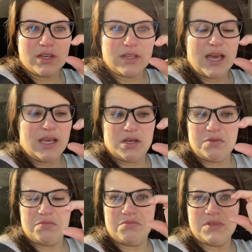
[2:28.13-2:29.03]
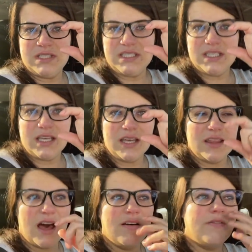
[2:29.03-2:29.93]
are like
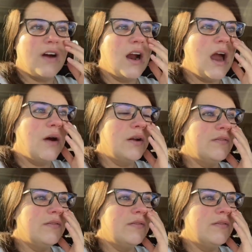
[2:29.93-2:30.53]
sticking that far out of